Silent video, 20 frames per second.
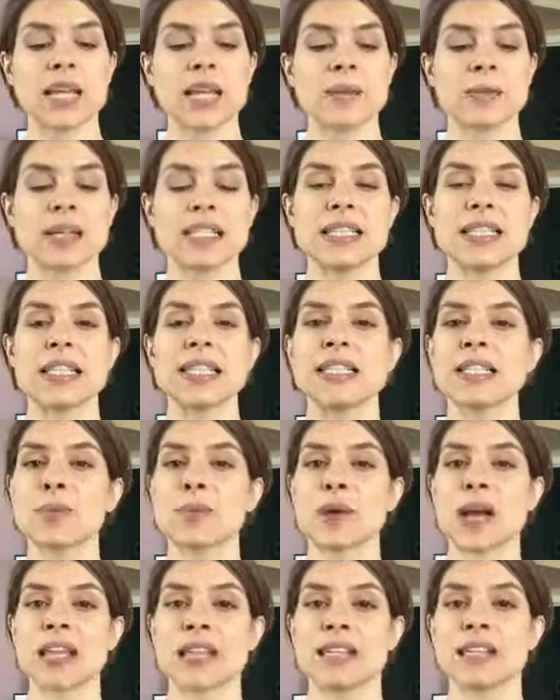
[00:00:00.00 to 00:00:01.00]
But since the
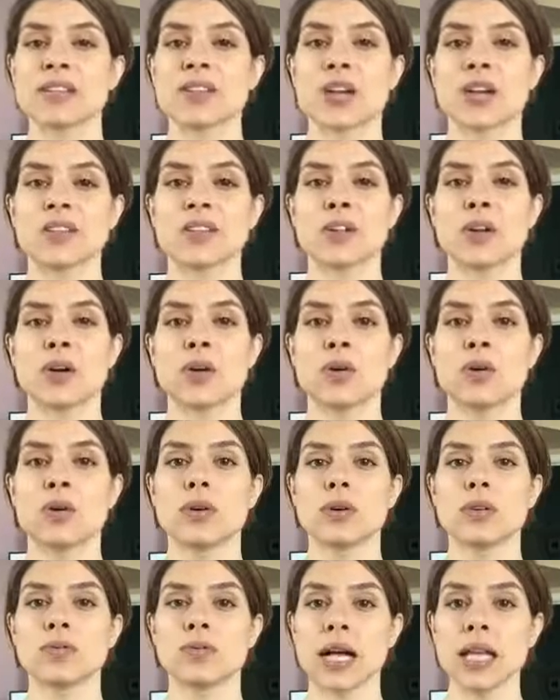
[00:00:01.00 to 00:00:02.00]
breath is
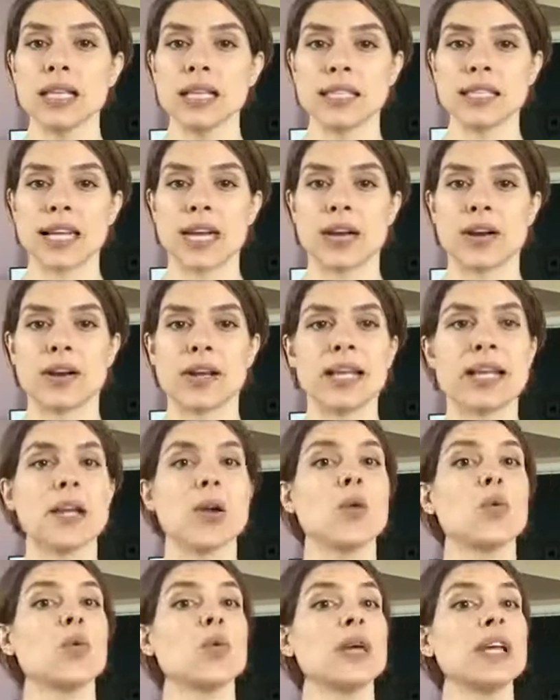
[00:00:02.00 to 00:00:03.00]
also
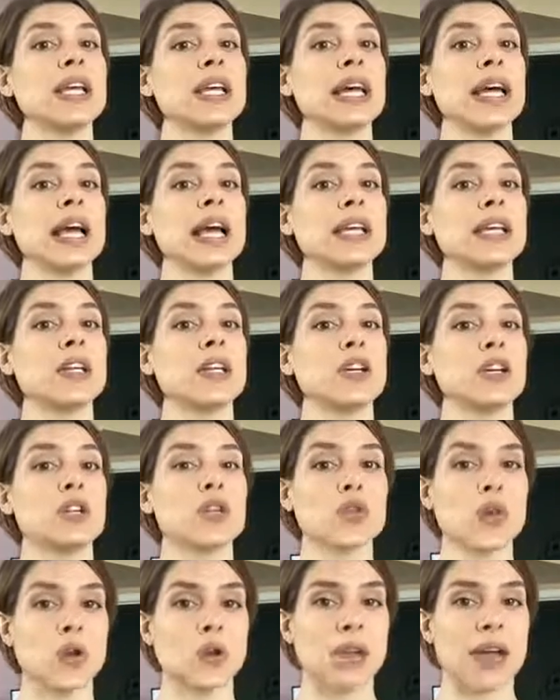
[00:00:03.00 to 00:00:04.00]
voluntary, we can
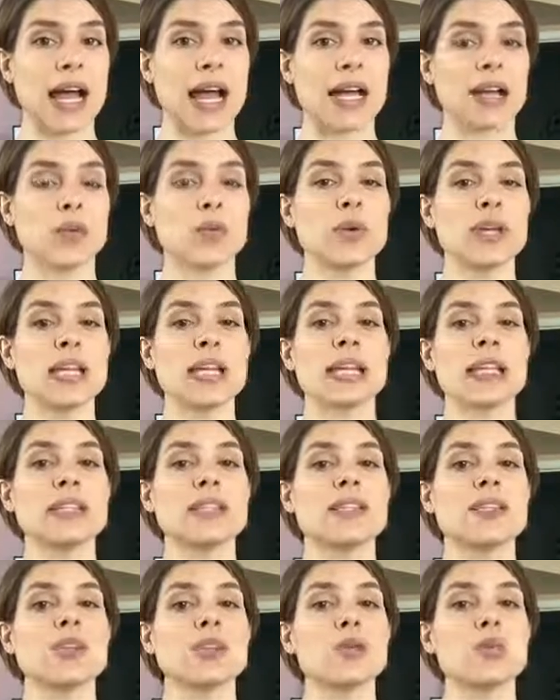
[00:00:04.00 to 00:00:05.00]
control that. We
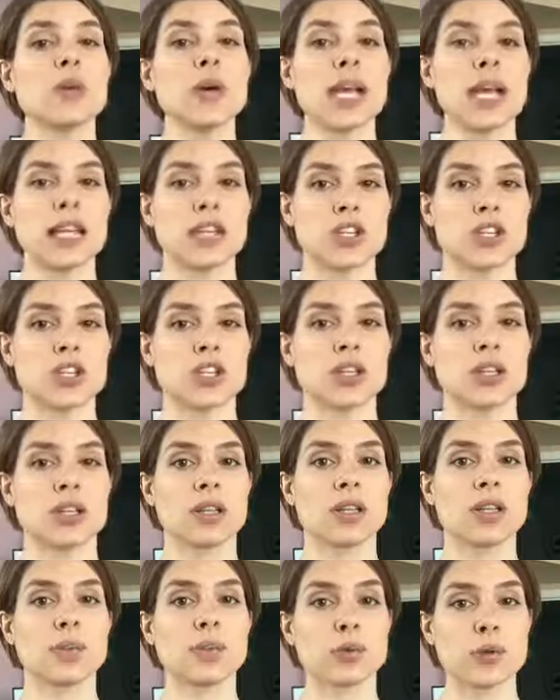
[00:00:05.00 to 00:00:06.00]
can switch
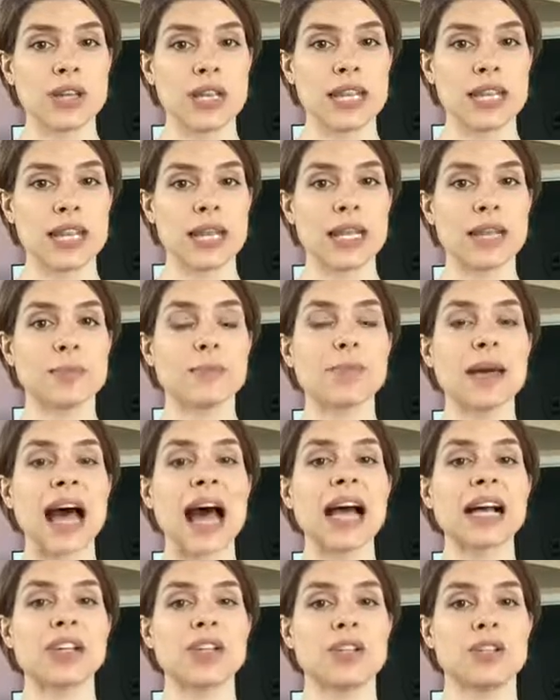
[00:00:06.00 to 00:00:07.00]
the breathing
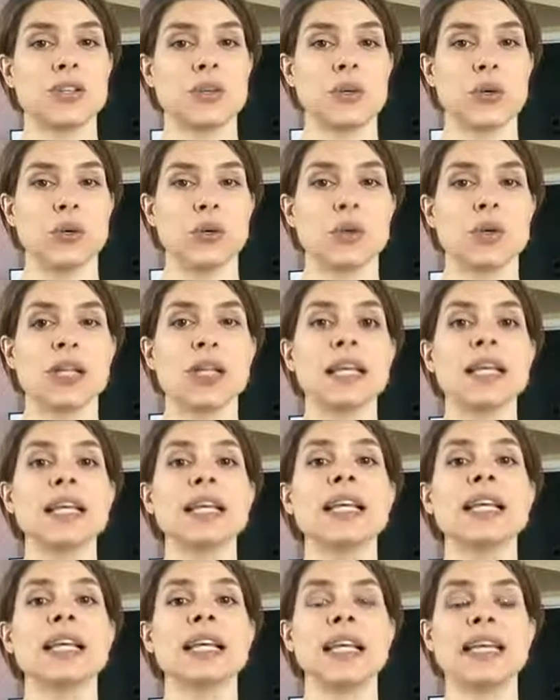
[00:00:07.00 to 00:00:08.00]
back to
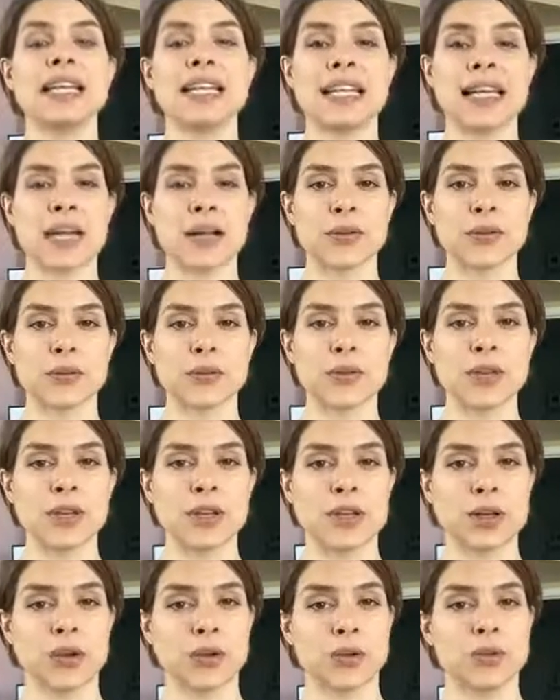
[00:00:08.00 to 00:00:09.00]
in and out through the
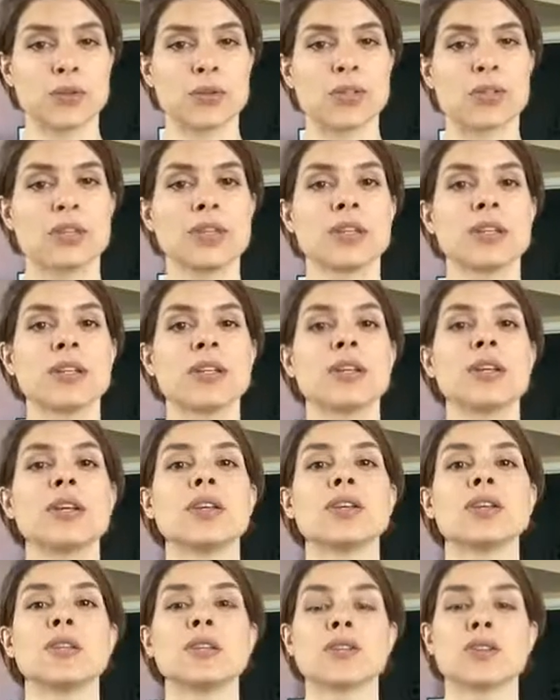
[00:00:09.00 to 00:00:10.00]
nose,
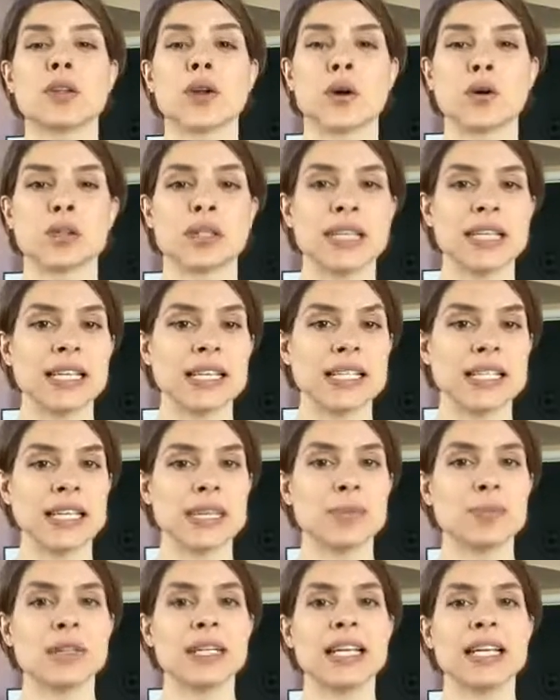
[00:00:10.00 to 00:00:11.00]
slowly and
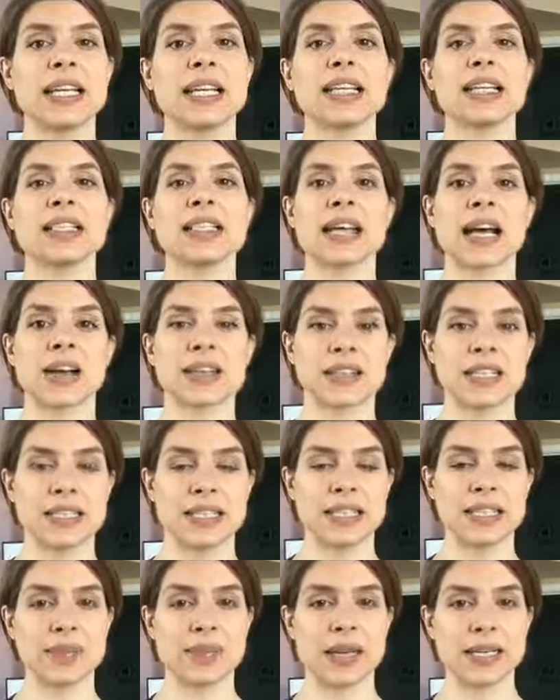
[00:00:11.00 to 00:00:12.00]
deeply down
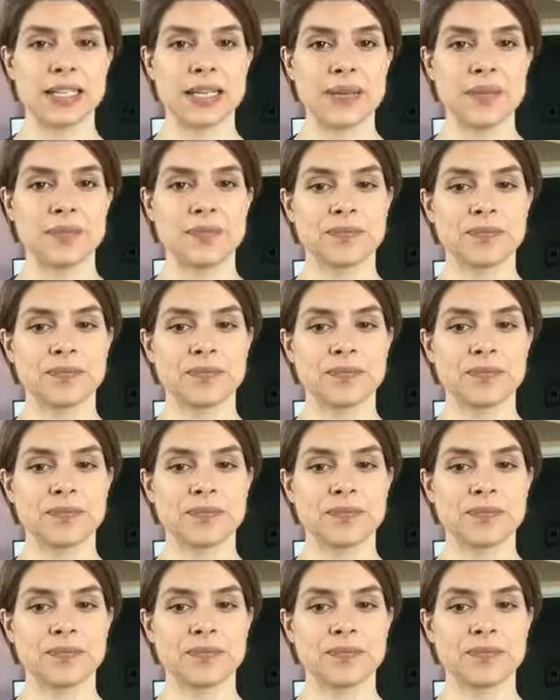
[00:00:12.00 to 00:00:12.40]
into the belly.